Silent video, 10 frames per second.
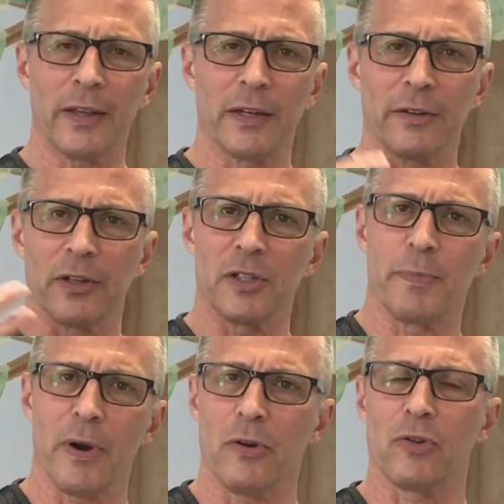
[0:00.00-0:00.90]
that in the
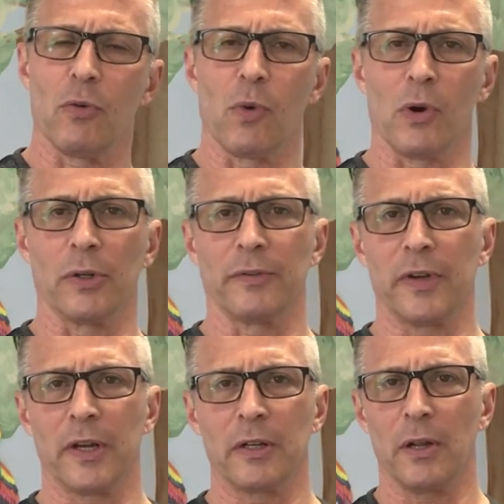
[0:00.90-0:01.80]
spiritual world of
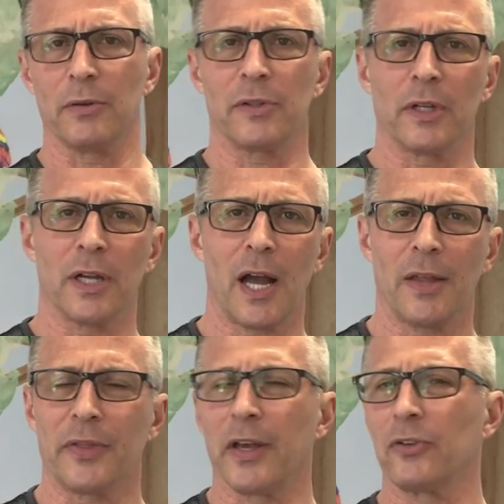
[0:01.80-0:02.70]
getting close to
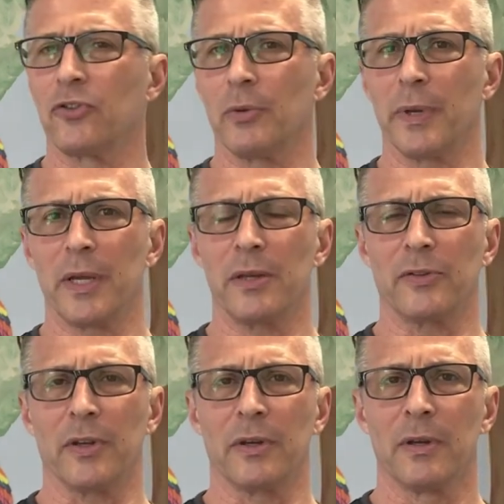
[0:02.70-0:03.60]
God, things should be easy?